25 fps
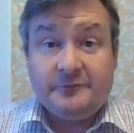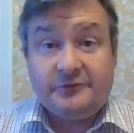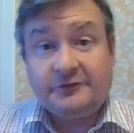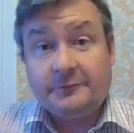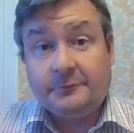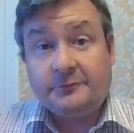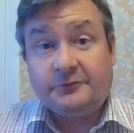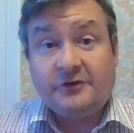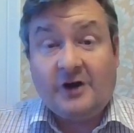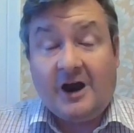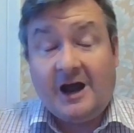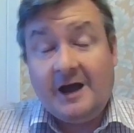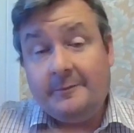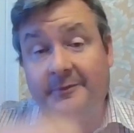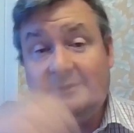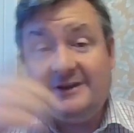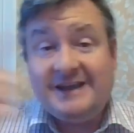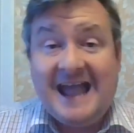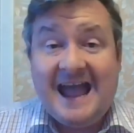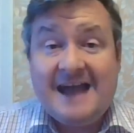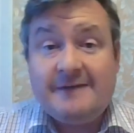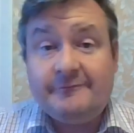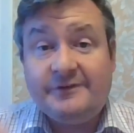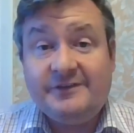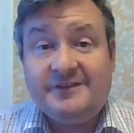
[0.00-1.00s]
subscribe and you
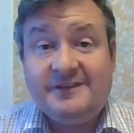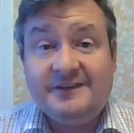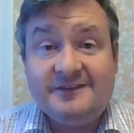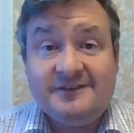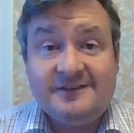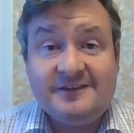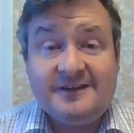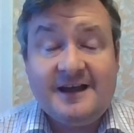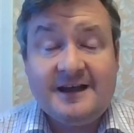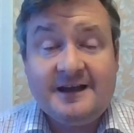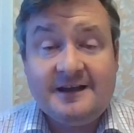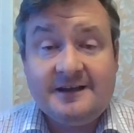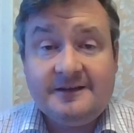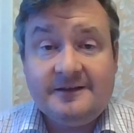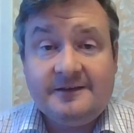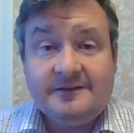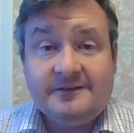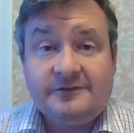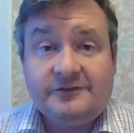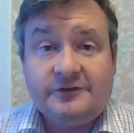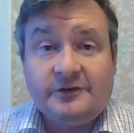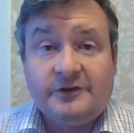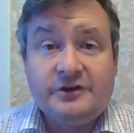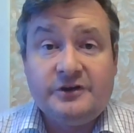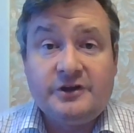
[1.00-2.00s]
get everything there
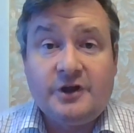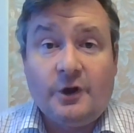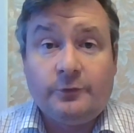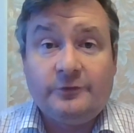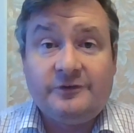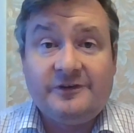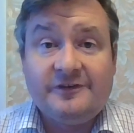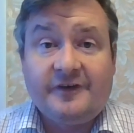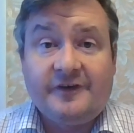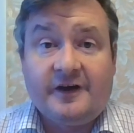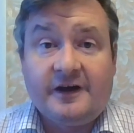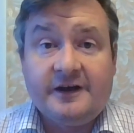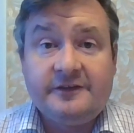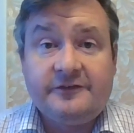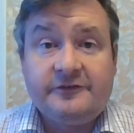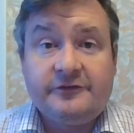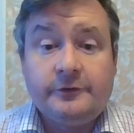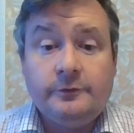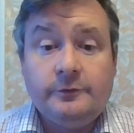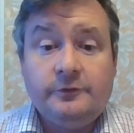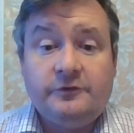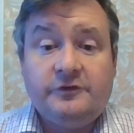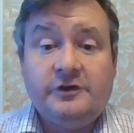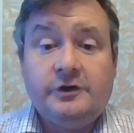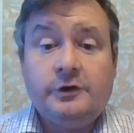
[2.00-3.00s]
sort of notified
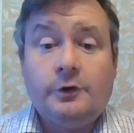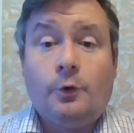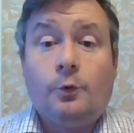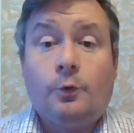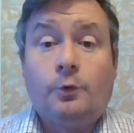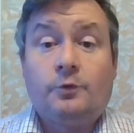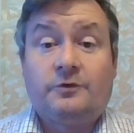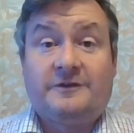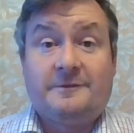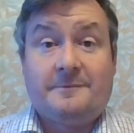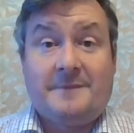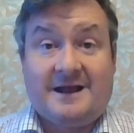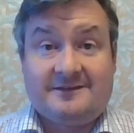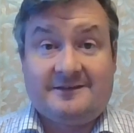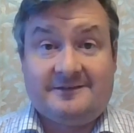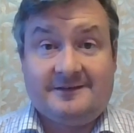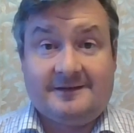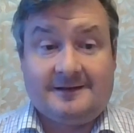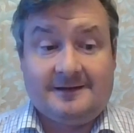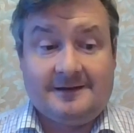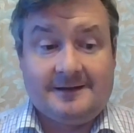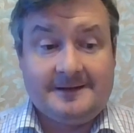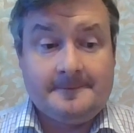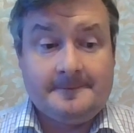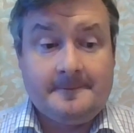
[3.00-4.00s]
through to you automatically.